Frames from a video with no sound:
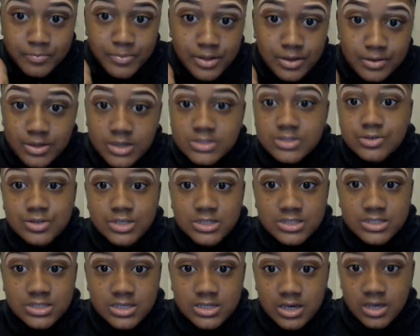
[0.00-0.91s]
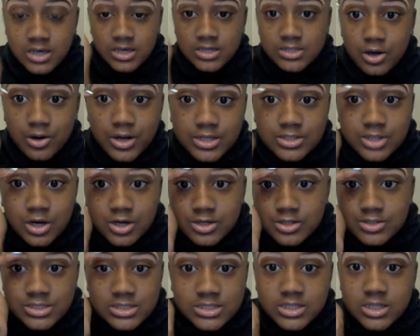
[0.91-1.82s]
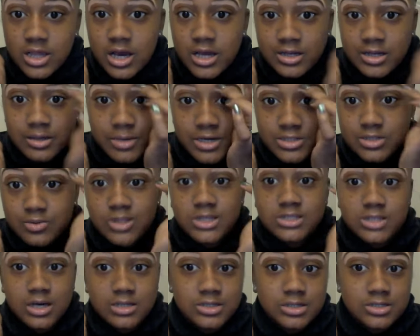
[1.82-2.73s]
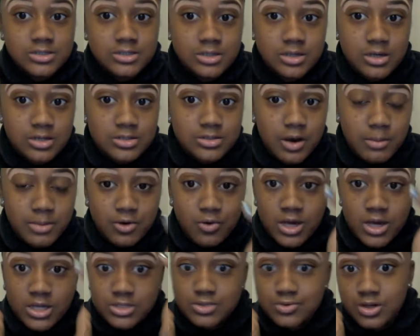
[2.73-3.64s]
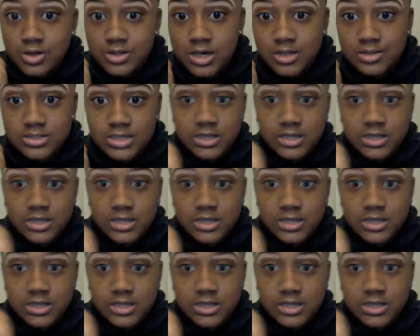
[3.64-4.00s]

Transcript: Okay, so you can see it's already darker. You can see the line compared to the one that's not done. So I'm going to go ahead and do it on the other